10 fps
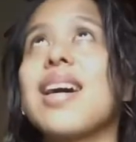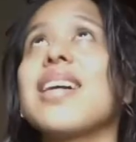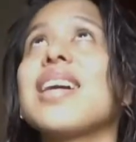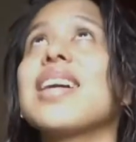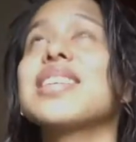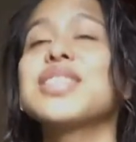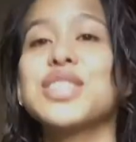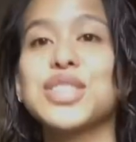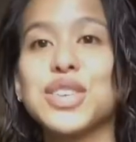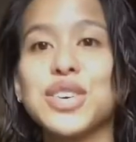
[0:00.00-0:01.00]
Hi guys,
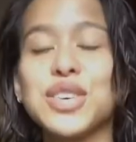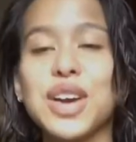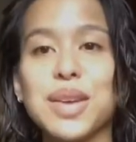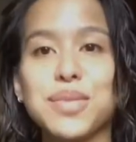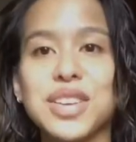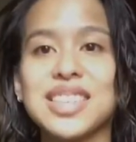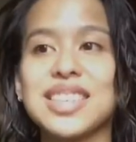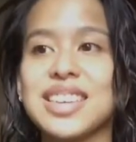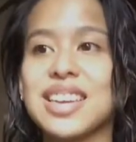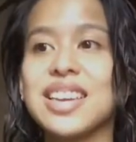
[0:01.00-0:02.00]
so I'm here
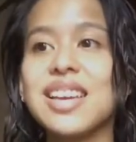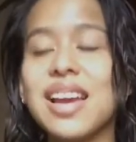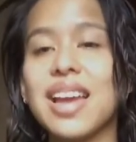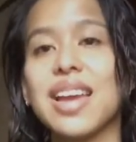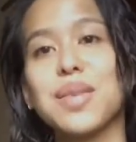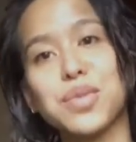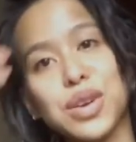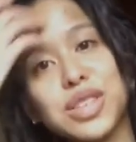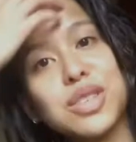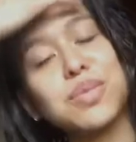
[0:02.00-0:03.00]
today and I'm
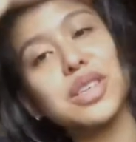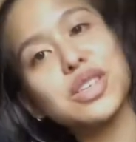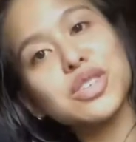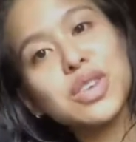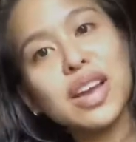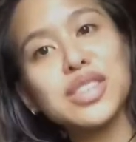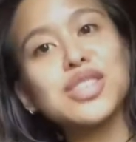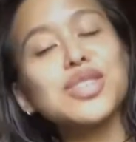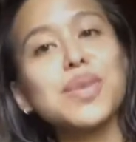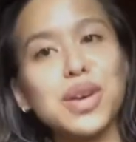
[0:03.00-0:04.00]
going to be trying to
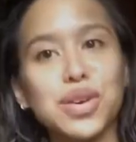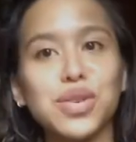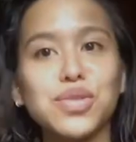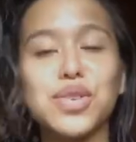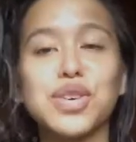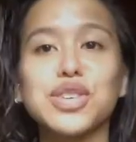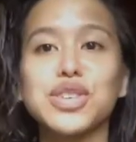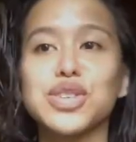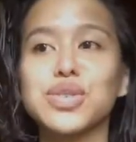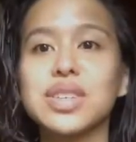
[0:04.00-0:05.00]
do my own photo
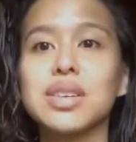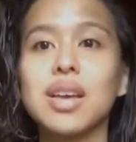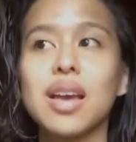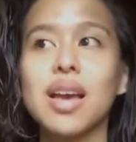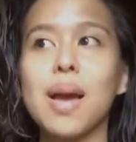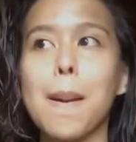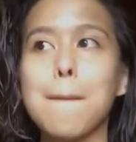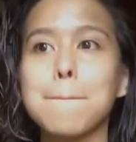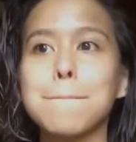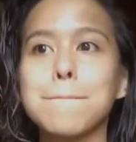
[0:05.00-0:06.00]
shoot
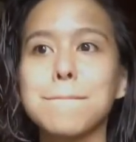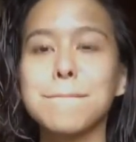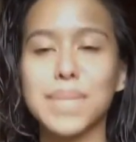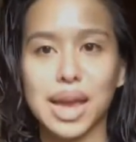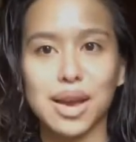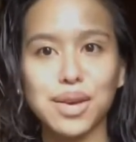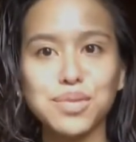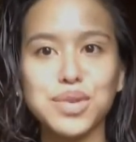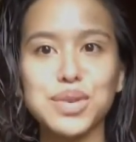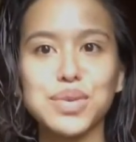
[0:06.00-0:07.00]
makeup,
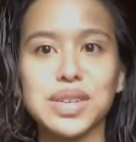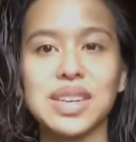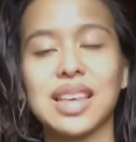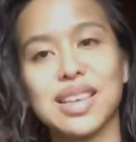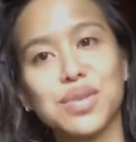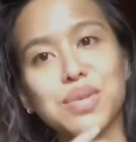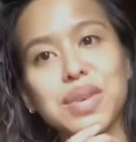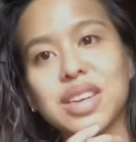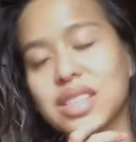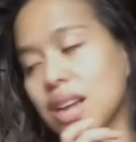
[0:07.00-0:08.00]
which I think will be
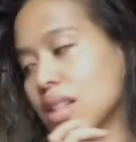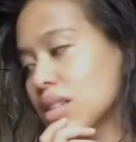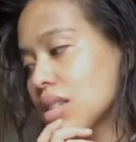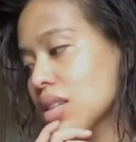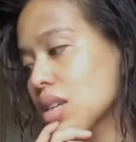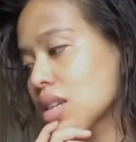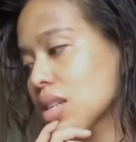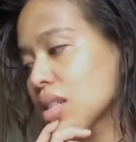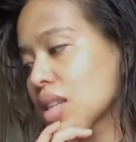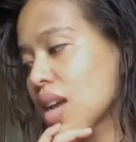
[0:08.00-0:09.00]
a challenge because
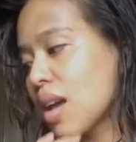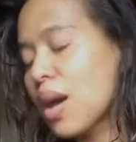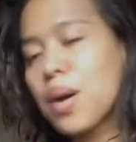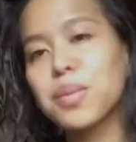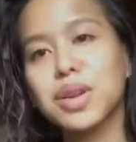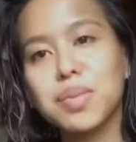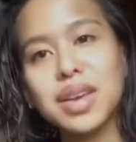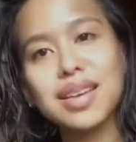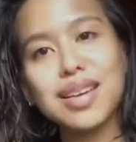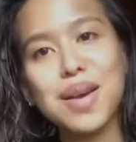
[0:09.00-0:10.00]
I'm not a
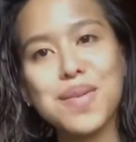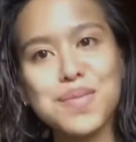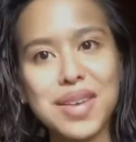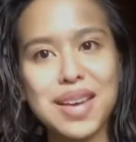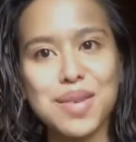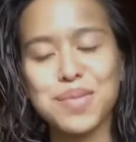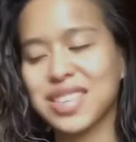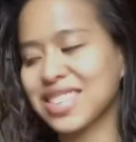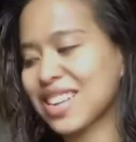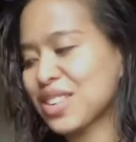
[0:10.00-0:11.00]
big makeup
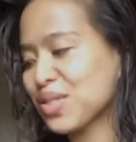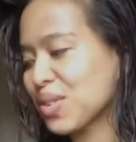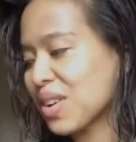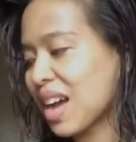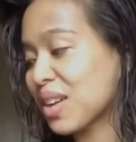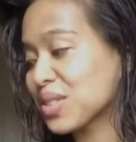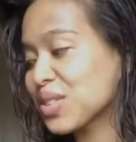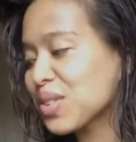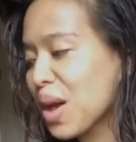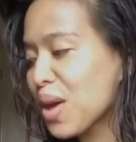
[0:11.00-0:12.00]
person. I also
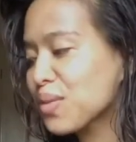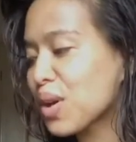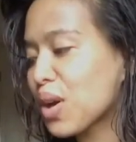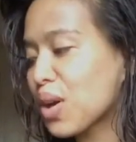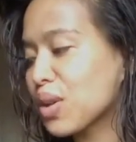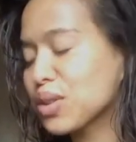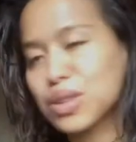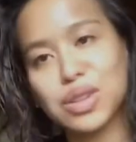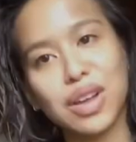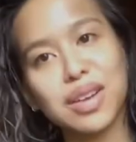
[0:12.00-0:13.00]
don't have a
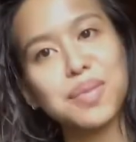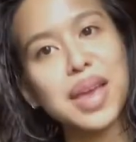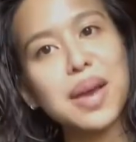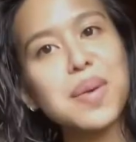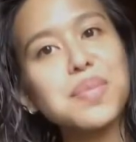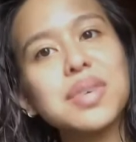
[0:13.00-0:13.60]
lot of makeup.